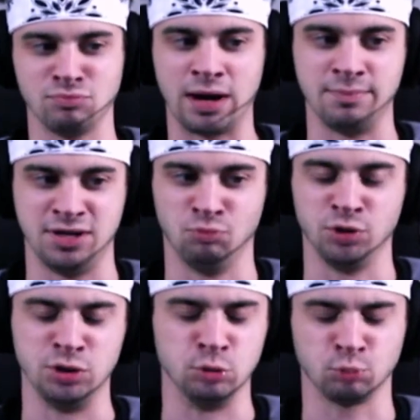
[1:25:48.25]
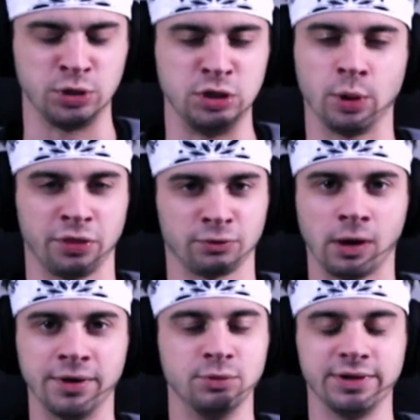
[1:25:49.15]
I mean, when you are
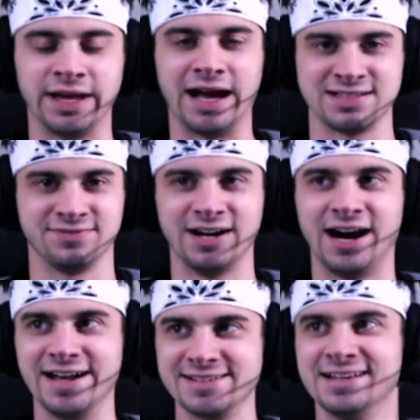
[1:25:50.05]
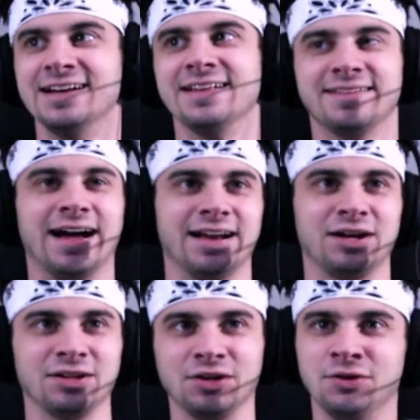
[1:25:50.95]
throwing to a cast of guys that
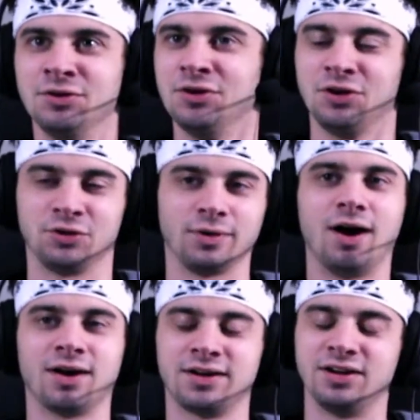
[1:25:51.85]
include Gronk,